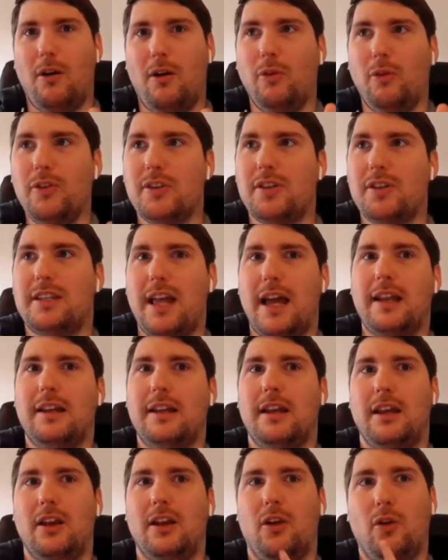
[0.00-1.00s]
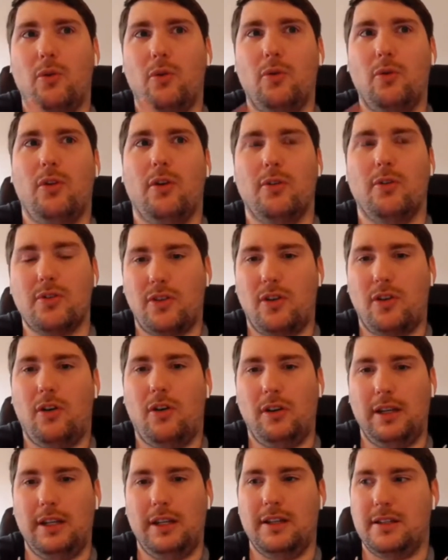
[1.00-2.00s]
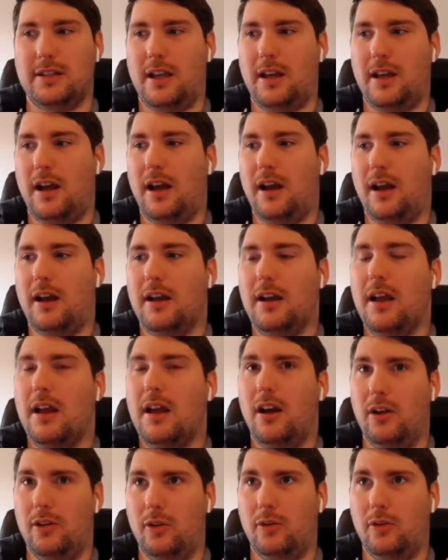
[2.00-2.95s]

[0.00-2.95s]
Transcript: understanding who those thought leaders are mm-hmm.